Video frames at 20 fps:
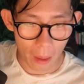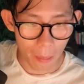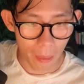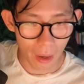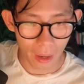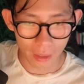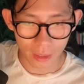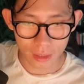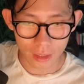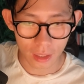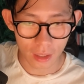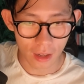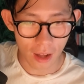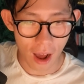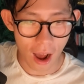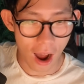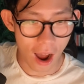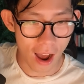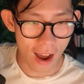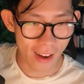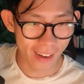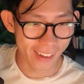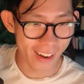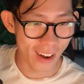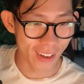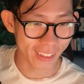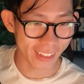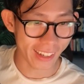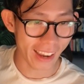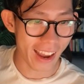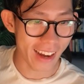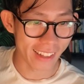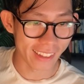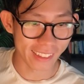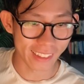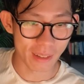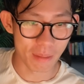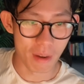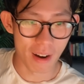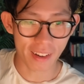But like I said, I'll take anything
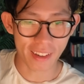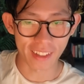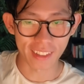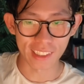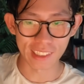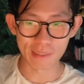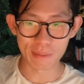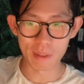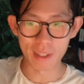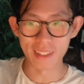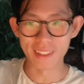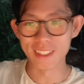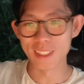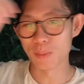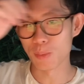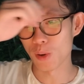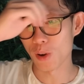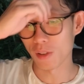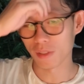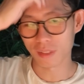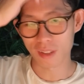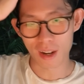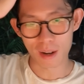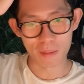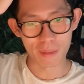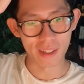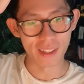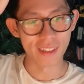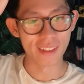the market gives me in this period of time, man.